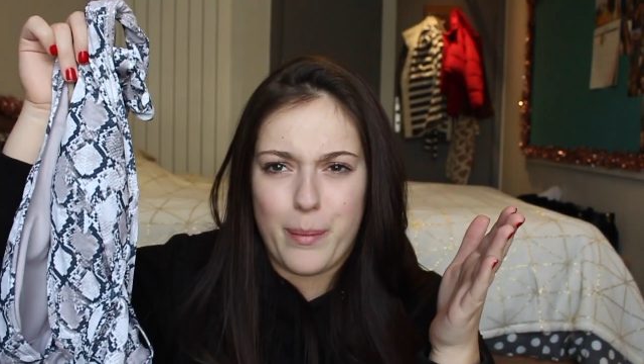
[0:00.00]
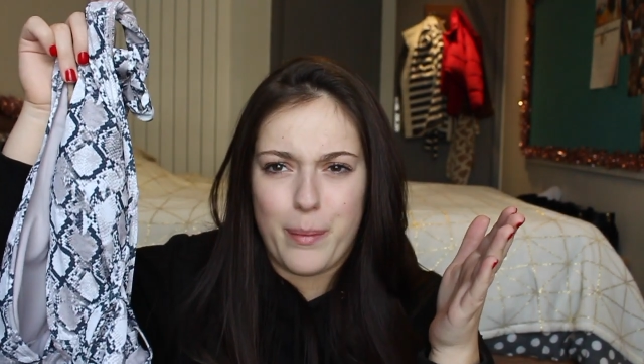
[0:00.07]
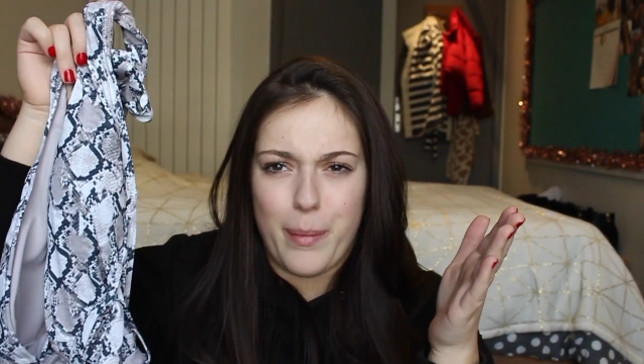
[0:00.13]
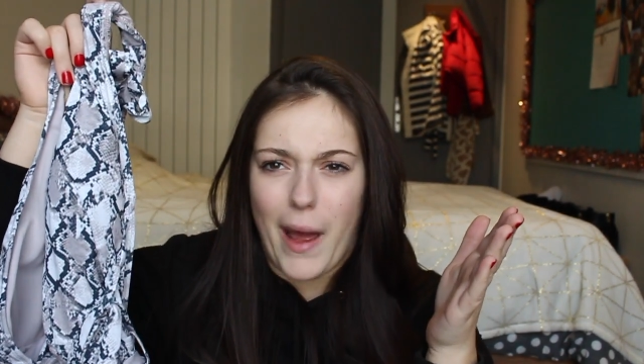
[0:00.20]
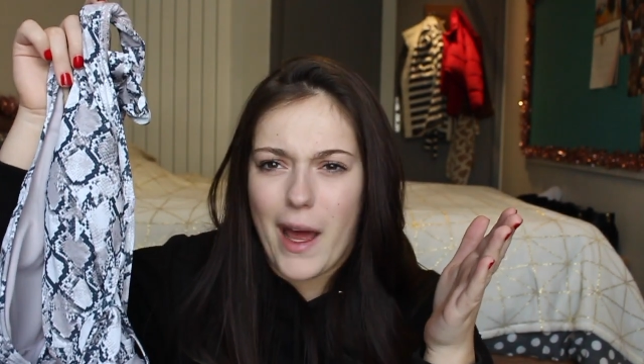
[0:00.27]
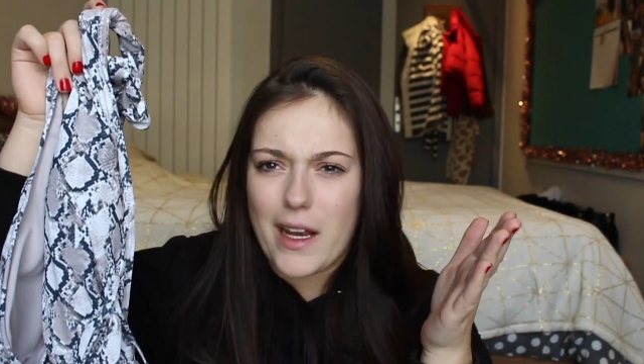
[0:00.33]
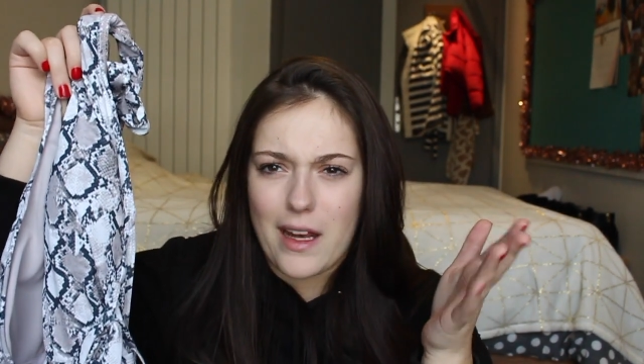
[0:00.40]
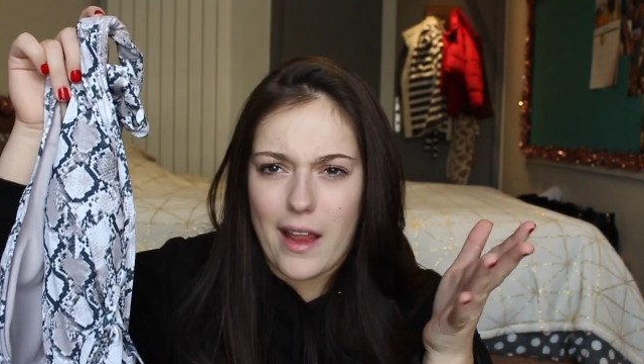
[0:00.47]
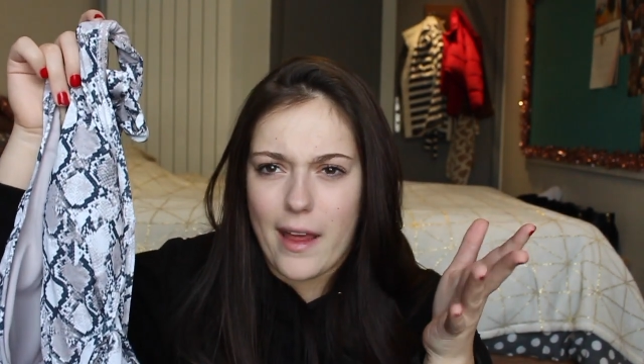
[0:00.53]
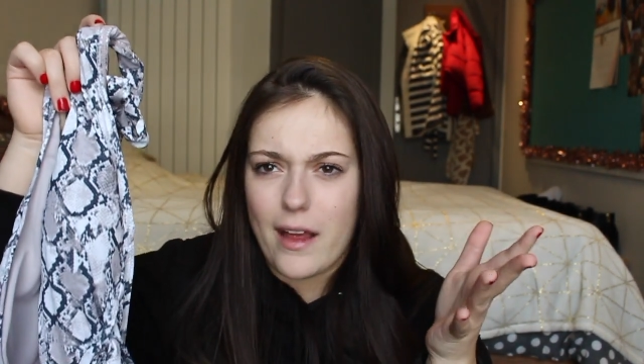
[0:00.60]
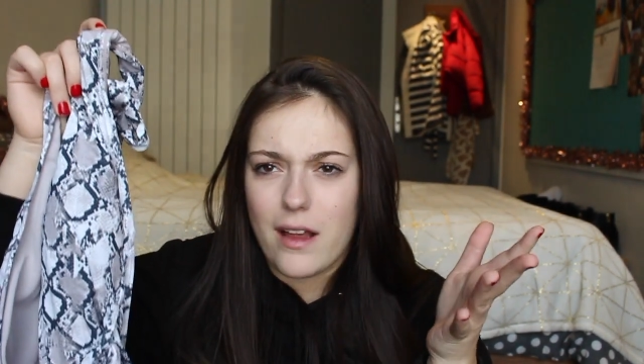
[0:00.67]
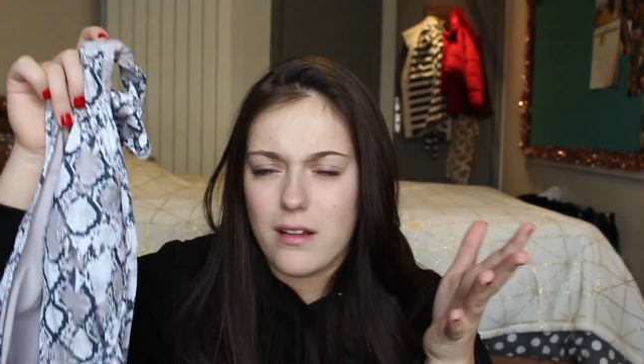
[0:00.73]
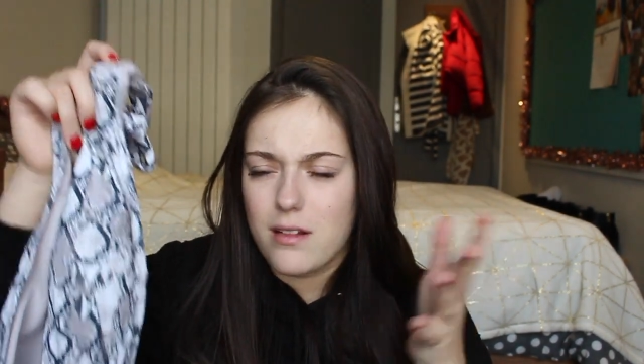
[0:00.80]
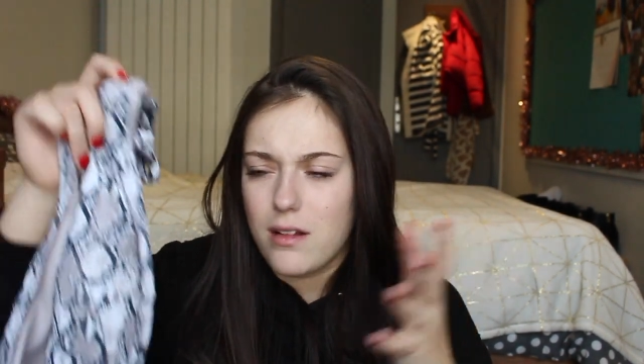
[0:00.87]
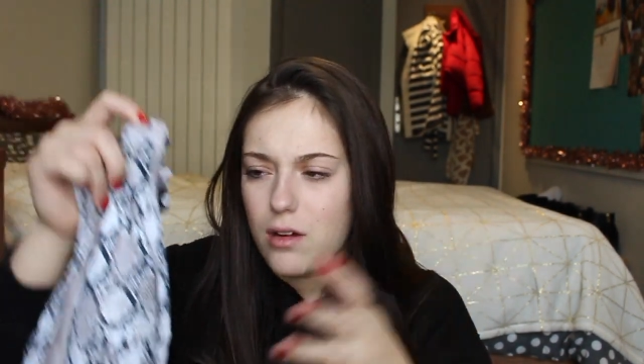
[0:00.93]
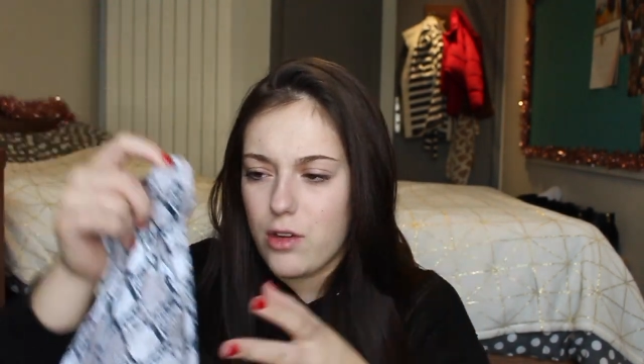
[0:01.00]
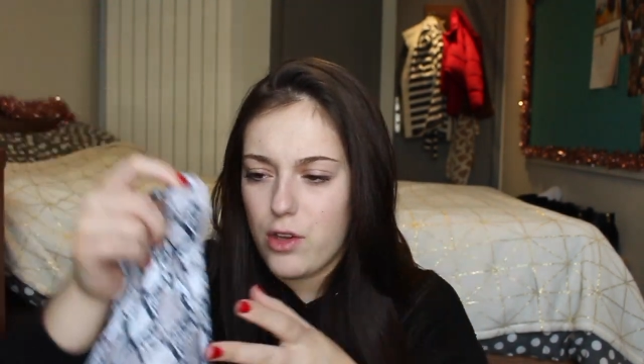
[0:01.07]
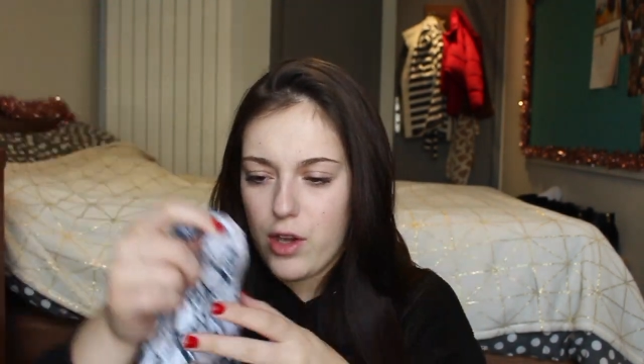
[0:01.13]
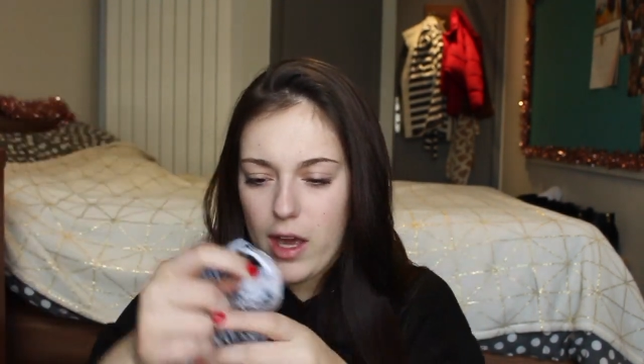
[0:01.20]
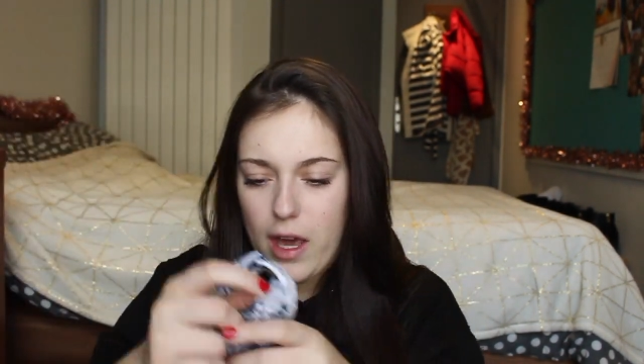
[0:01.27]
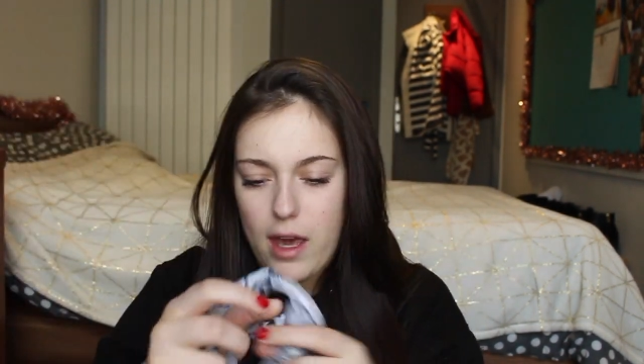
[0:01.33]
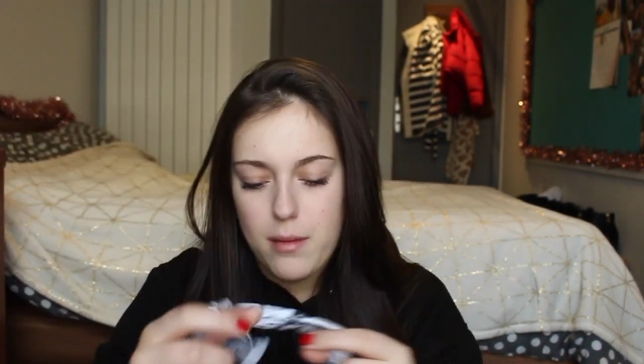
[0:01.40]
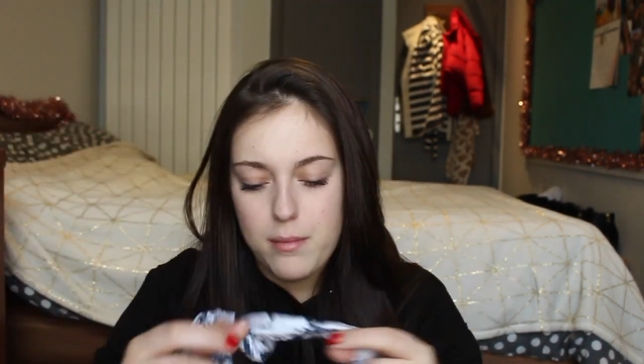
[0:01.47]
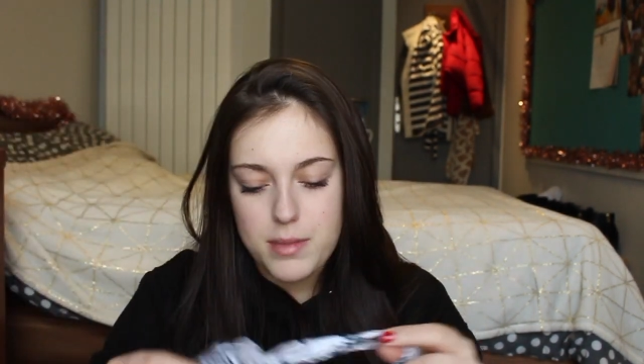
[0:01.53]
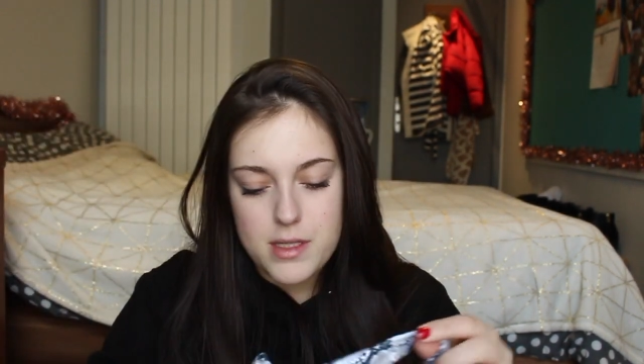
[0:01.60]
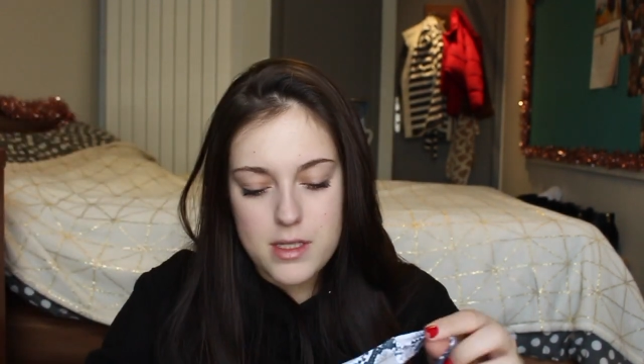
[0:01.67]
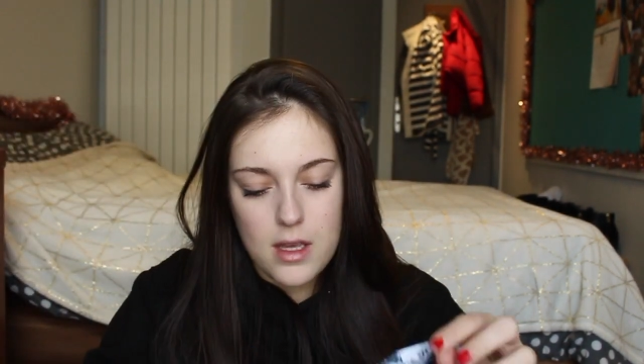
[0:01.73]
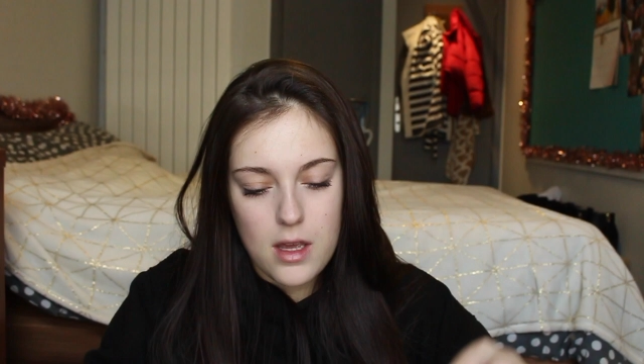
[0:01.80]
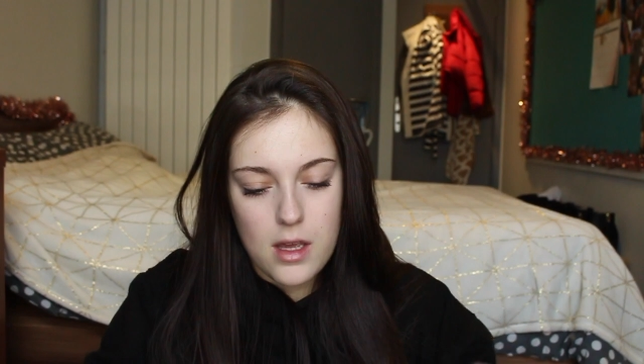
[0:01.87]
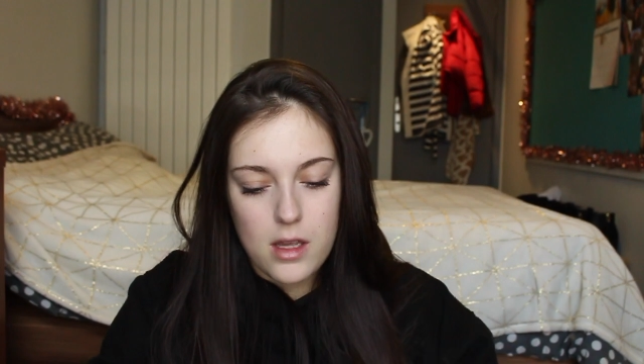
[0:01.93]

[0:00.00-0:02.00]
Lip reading: badly on your hips.